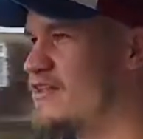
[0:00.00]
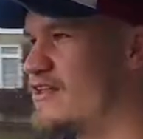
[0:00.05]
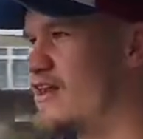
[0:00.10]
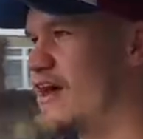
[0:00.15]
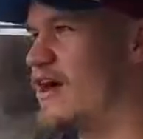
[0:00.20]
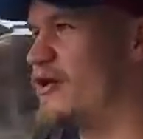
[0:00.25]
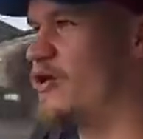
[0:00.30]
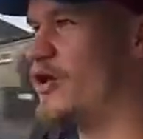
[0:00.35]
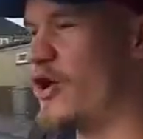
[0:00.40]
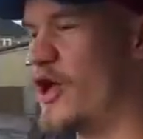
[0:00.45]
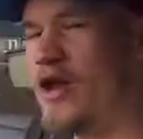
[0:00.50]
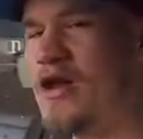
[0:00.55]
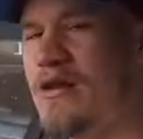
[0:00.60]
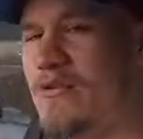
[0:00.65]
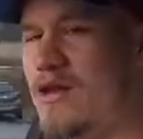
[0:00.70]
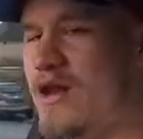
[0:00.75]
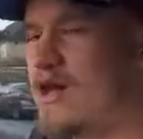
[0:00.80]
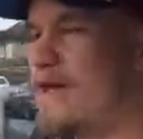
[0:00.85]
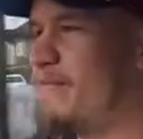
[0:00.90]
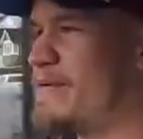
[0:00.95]
that not
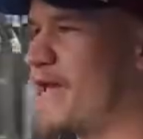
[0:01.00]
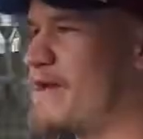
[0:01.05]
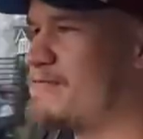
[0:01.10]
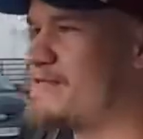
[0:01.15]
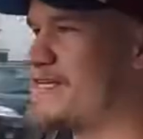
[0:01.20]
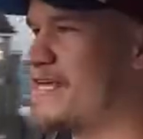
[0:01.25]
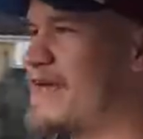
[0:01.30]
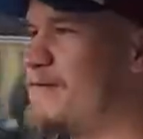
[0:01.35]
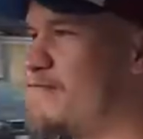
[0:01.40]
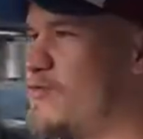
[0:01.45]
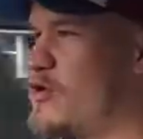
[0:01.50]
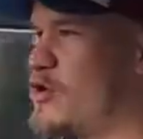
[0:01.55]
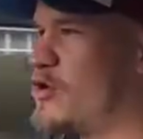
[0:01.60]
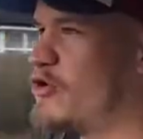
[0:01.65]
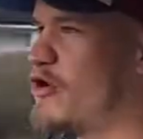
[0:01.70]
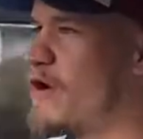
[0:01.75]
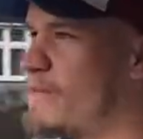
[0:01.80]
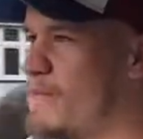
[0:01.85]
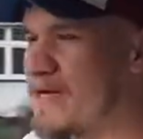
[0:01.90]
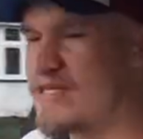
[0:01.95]
only will I be able to get more
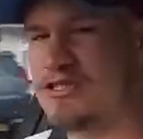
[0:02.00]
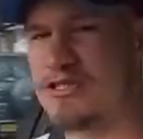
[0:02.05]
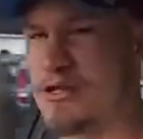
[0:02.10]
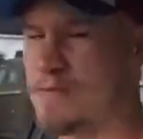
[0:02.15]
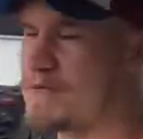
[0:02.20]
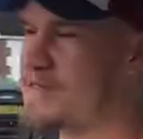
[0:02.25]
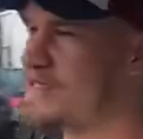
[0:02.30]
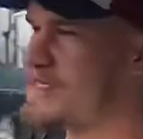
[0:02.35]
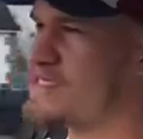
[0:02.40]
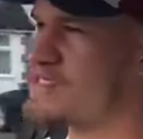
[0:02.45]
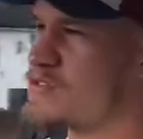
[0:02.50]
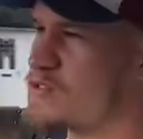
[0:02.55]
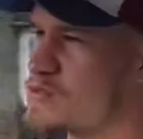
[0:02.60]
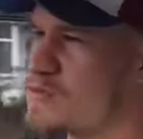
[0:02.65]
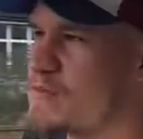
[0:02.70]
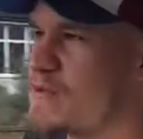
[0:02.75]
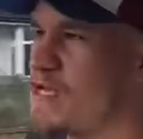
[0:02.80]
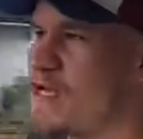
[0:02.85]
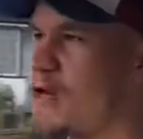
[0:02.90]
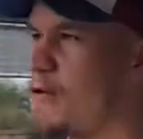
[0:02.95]
grip, my stopping
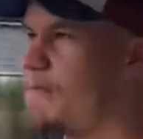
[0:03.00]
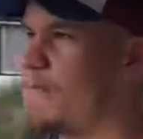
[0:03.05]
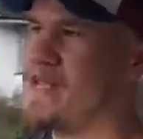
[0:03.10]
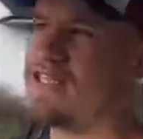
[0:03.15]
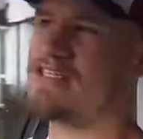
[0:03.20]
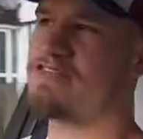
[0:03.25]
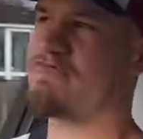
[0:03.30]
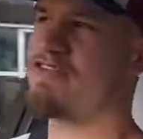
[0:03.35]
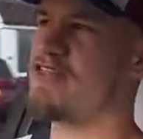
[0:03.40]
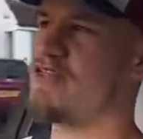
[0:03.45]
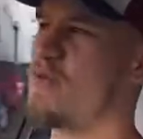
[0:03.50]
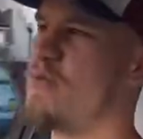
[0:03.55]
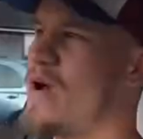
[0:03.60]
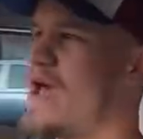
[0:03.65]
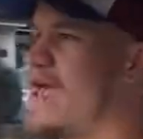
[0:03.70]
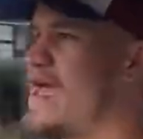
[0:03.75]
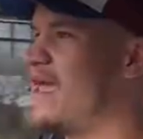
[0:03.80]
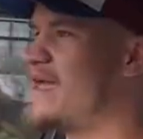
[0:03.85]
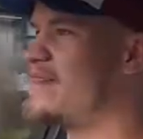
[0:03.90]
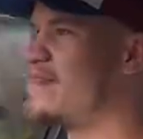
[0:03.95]
distance will be a lot better in the
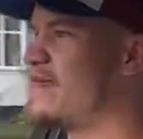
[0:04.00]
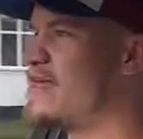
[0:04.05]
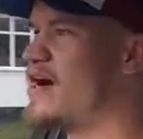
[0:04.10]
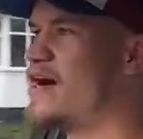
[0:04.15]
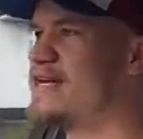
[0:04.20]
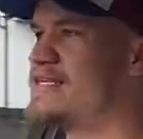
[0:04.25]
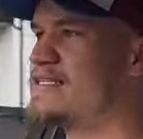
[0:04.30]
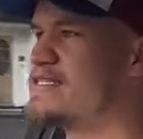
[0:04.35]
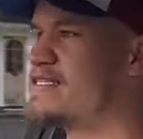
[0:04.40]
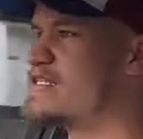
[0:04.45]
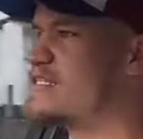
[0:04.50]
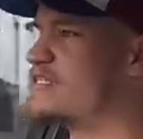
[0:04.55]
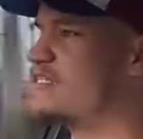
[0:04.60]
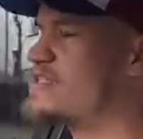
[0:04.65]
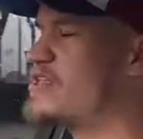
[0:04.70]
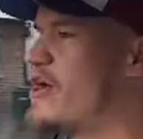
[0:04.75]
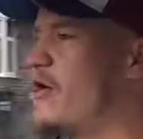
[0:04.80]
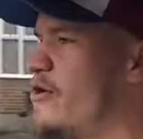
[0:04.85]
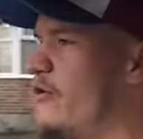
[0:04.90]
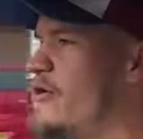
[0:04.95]
wet, in the ice, in the
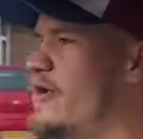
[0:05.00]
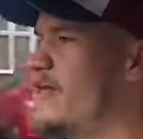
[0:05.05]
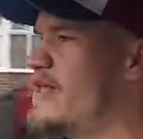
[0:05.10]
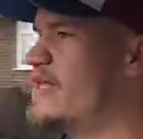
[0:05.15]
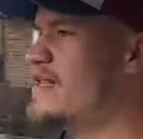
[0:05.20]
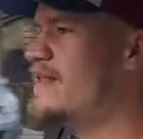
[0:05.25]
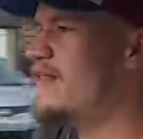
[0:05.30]
snow,